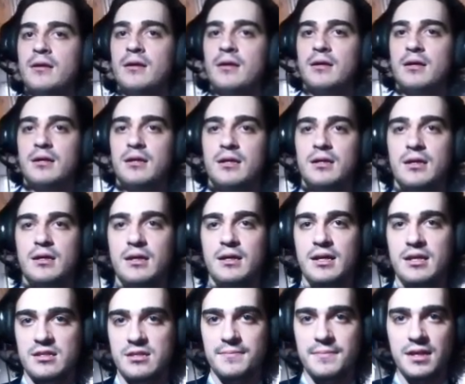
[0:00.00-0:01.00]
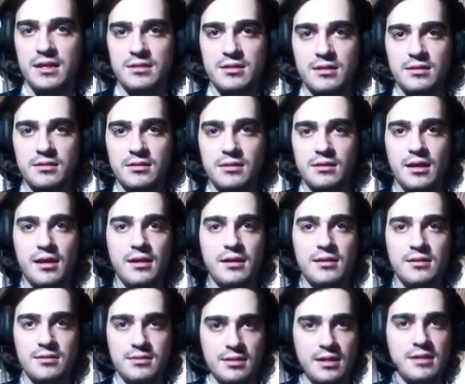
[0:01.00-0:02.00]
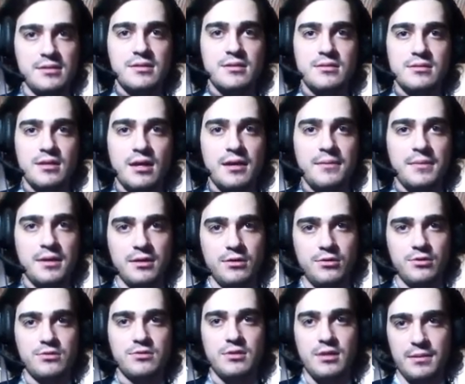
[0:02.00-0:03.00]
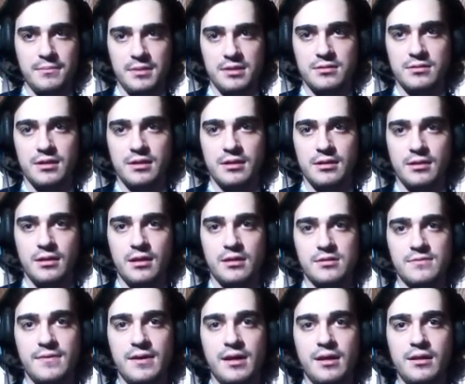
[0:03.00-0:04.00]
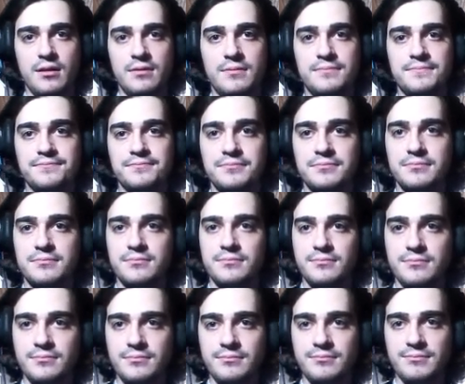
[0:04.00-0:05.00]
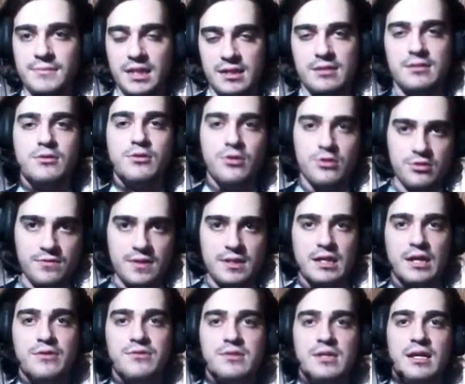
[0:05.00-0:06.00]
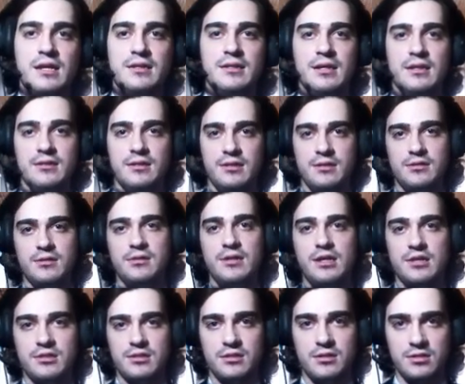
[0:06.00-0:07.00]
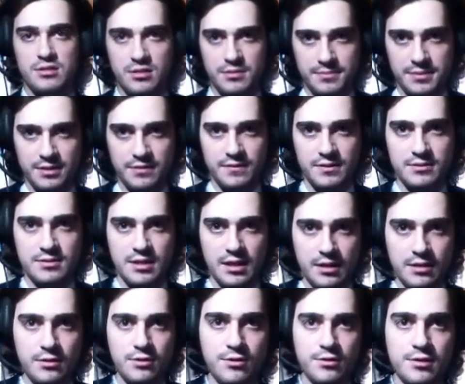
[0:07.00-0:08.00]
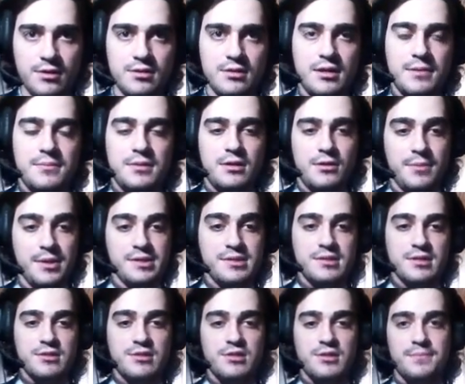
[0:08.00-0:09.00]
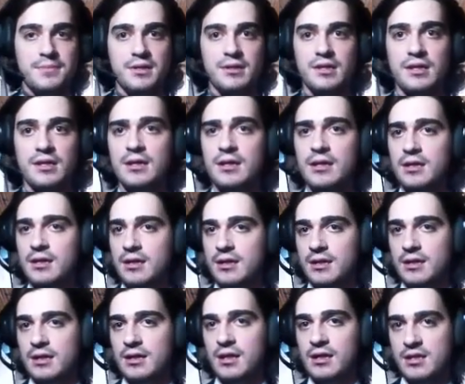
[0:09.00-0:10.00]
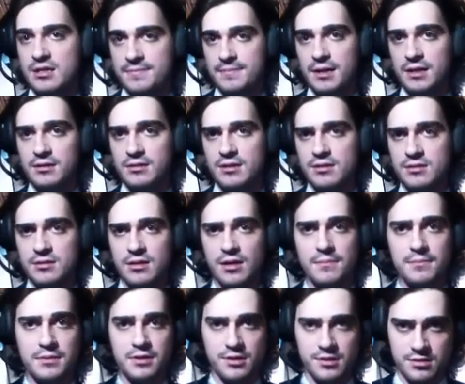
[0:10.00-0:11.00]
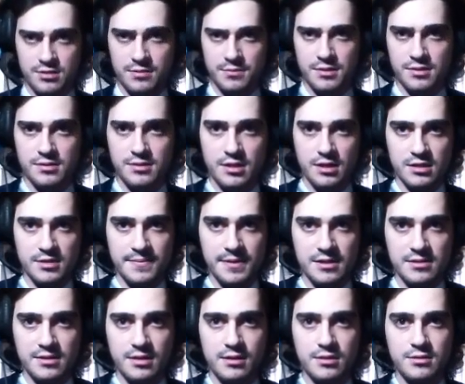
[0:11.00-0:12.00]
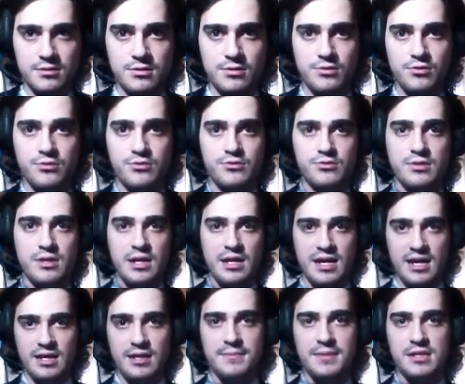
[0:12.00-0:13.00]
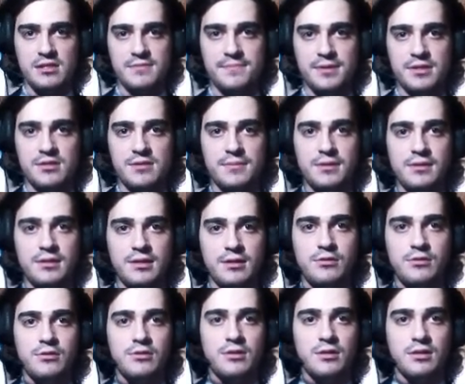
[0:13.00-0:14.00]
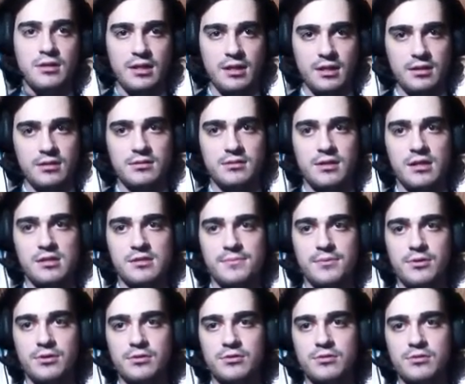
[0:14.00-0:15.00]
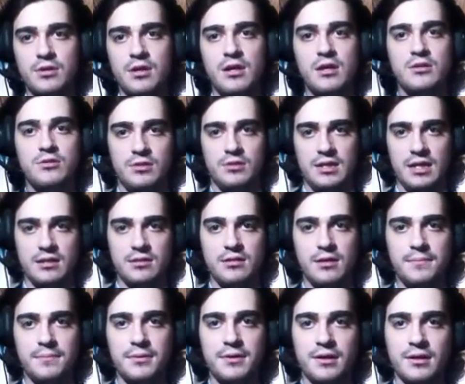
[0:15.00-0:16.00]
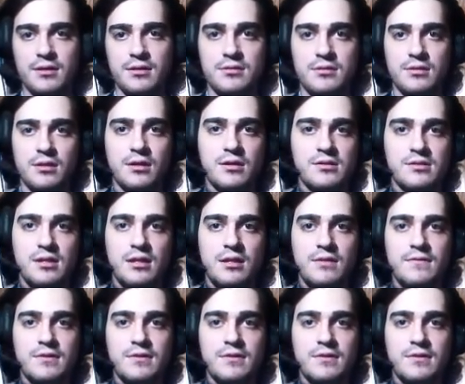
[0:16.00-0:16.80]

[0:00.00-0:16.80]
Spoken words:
Estimating transit time and cost can be tricky as well. It goes without saying that international shipping will take longer than domestic shipping. Despite this, some customers expect sellers to use any means possible, including air transport, to get their products delivered